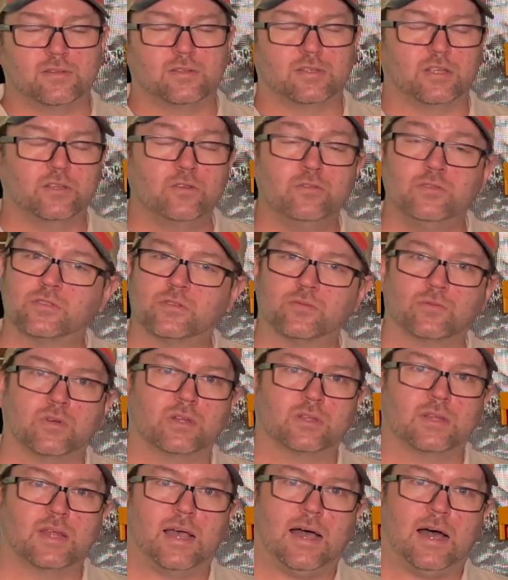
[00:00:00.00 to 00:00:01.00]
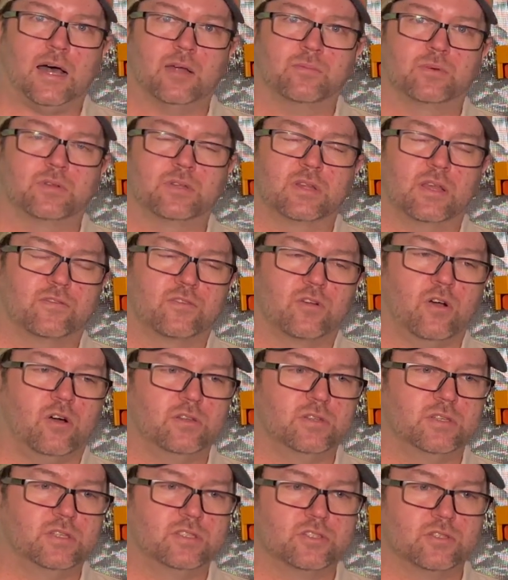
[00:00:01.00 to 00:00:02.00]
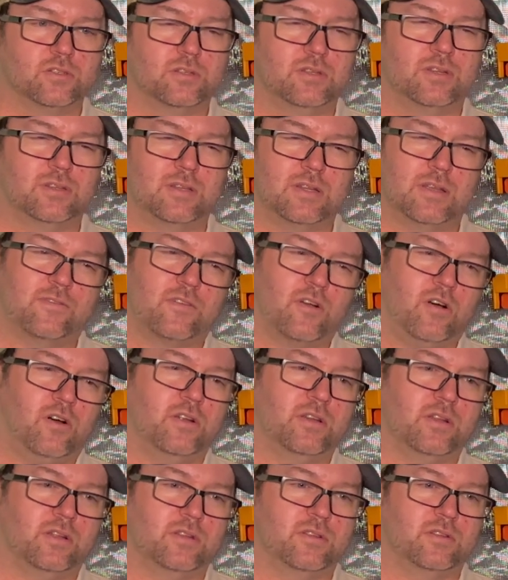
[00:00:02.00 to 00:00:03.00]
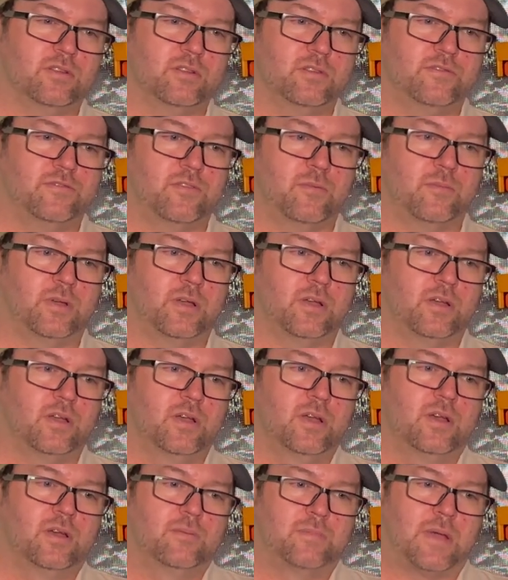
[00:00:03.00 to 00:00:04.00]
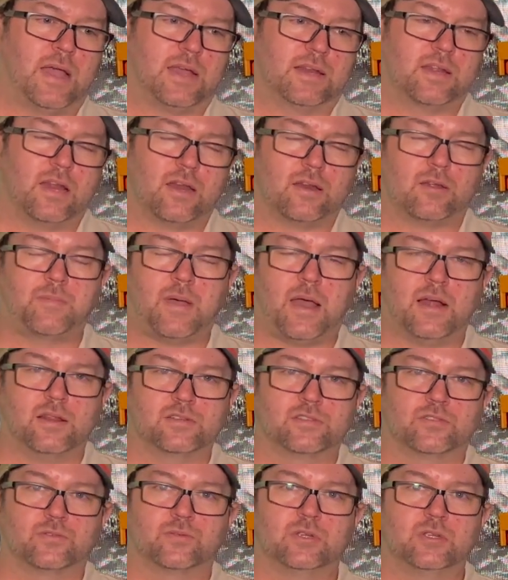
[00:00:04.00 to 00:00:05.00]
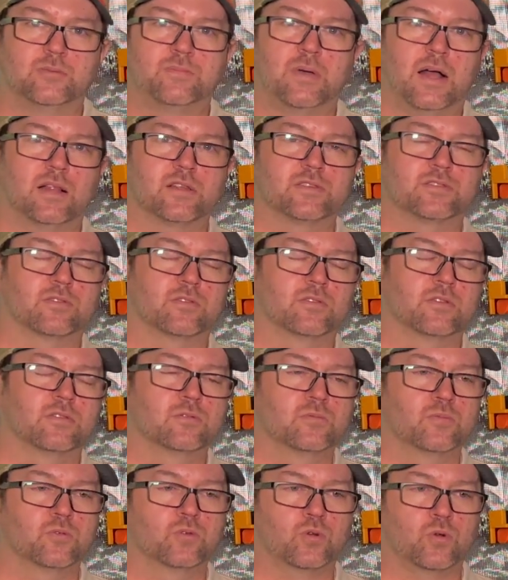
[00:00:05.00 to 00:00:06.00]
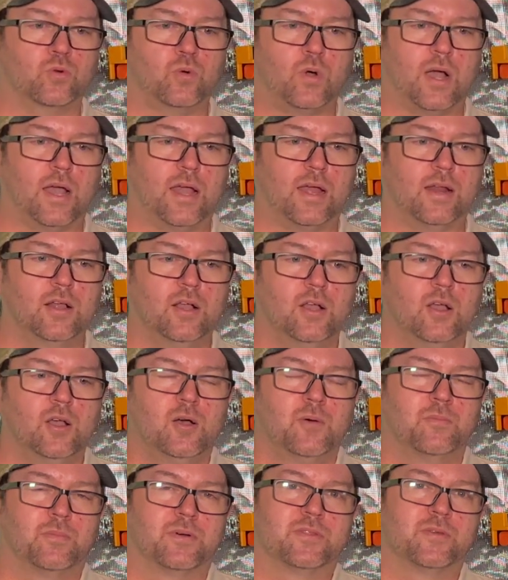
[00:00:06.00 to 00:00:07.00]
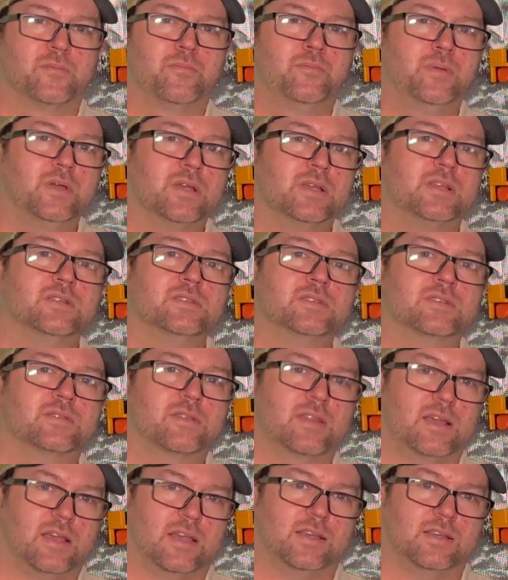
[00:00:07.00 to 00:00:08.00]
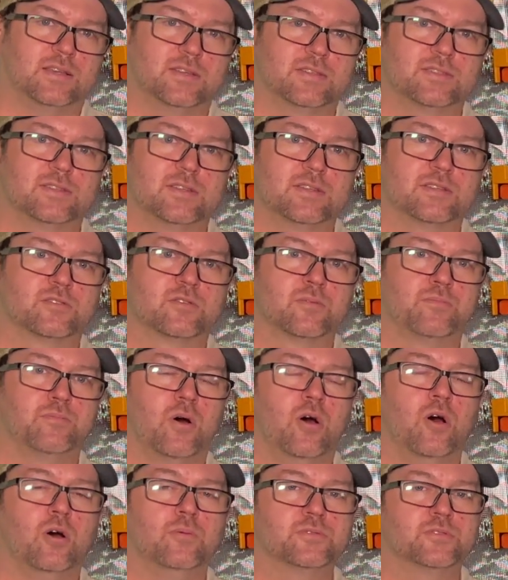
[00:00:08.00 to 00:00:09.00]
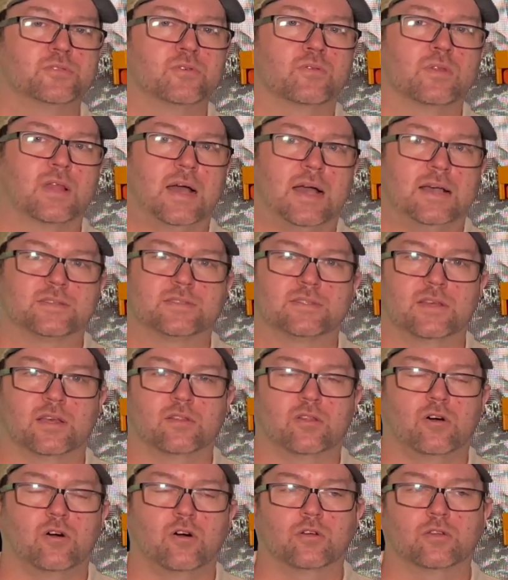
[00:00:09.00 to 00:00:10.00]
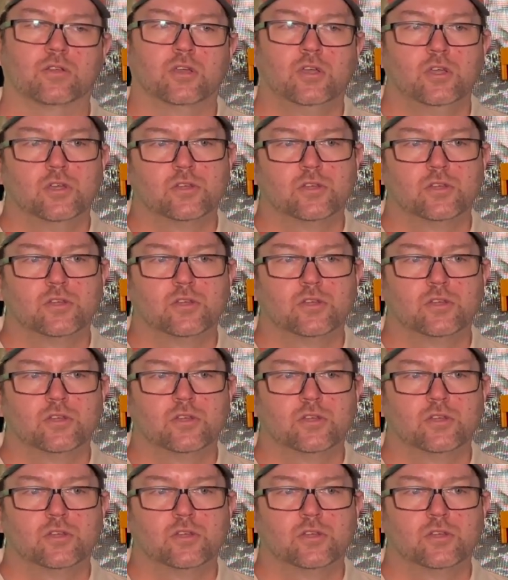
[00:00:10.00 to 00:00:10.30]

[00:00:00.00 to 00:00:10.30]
They used to run loud, but they've gone digital. They've gone from a magnetic ballast to e-ballast, so a little more quiet. But the biggest thing is the bulbs don't last that long.